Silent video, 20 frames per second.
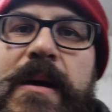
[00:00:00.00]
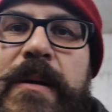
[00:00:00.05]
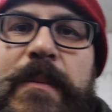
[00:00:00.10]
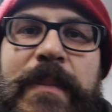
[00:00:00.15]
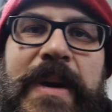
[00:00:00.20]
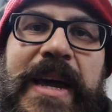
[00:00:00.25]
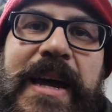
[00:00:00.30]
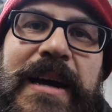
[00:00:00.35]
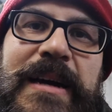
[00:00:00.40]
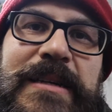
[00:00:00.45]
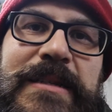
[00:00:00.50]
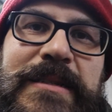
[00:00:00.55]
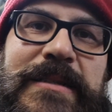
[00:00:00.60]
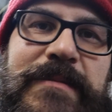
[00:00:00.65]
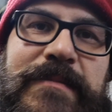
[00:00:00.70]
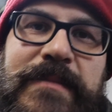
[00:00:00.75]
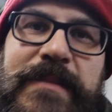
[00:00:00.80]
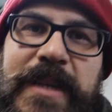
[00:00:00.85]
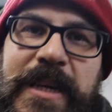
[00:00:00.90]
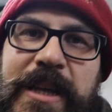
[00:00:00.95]

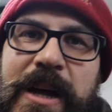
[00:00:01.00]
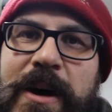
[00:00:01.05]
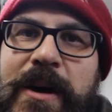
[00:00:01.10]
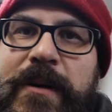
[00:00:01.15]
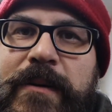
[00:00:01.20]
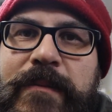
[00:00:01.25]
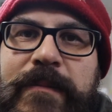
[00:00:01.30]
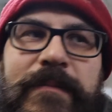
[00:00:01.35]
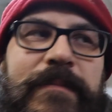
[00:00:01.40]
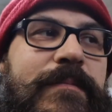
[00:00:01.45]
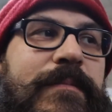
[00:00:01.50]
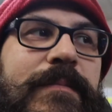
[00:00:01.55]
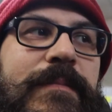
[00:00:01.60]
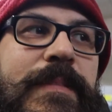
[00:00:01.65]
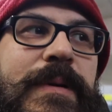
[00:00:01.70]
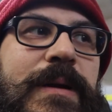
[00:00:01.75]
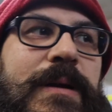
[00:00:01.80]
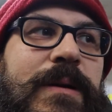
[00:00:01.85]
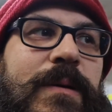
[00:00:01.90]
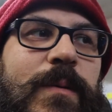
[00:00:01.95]
because, you know,
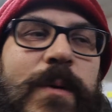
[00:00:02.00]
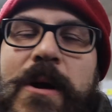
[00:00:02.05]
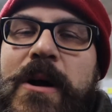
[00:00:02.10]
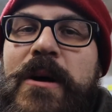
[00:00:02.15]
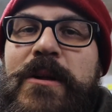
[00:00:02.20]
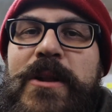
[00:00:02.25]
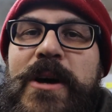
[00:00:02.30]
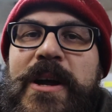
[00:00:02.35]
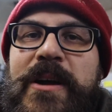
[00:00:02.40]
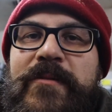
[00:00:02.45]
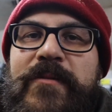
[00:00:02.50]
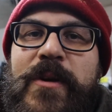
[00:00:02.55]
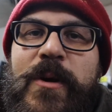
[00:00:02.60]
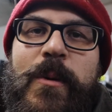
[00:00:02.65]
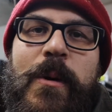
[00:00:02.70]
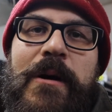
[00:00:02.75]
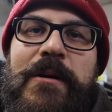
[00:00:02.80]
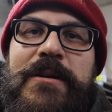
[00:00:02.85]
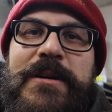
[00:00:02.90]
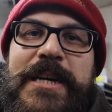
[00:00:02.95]
we're all looking for
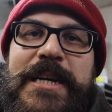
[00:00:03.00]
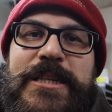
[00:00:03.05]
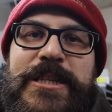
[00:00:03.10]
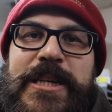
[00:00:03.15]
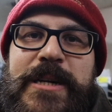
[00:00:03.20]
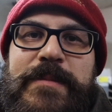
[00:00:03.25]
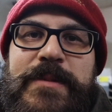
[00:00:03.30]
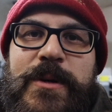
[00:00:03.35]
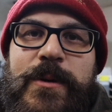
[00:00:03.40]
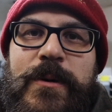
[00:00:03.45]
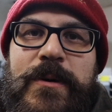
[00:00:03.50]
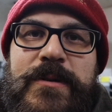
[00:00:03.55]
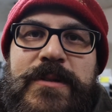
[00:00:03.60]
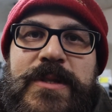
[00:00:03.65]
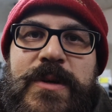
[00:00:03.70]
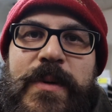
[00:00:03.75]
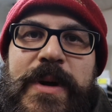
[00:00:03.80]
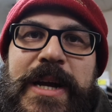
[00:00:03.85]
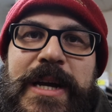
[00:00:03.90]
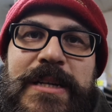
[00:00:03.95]
quality, cheap tools
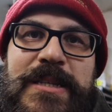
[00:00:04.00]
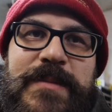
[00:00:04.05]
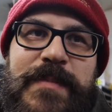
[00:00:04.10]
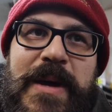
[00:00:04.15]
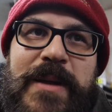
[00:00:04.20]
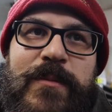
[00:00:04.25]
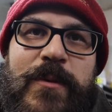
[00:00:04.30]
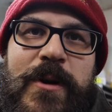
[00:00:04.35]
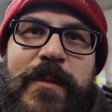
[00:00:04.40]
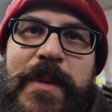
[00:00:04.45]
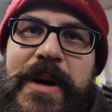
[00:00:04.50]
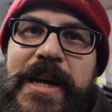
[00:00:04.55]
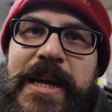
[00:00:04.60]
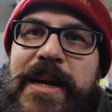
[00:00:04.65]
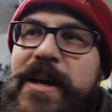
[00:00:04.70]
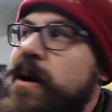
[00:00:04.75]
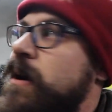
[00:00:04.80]
so we can spend more money